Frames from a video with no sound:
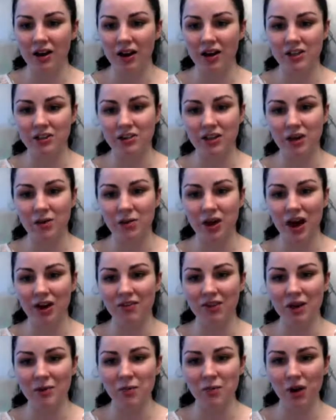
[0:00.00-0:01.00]
I don't think we
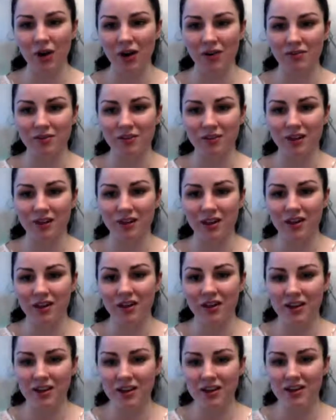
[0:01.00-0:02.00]
have any more.
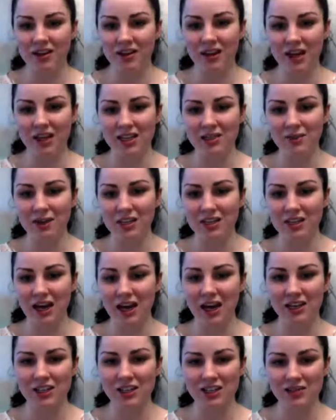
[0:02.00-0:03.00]
Thanks a mil,
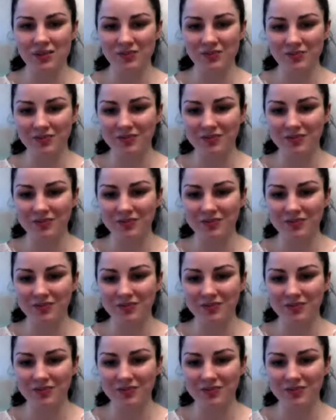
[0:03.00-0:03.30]
Tash.